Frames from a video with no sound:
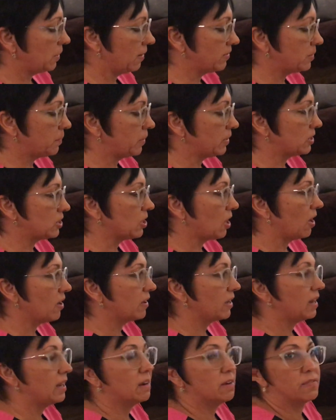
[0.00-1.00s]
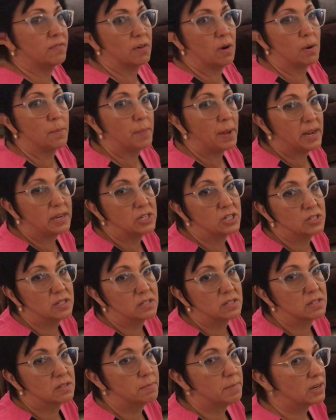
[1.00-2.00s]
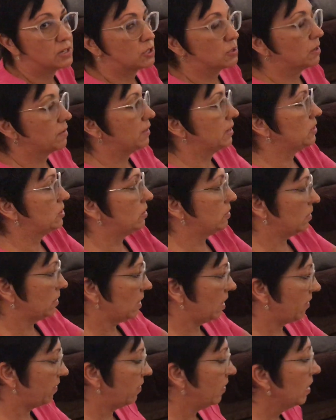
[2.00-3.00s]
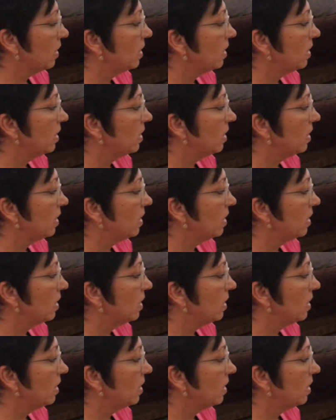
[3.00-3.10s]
we have to put a target here for our patients to make sure they do enough.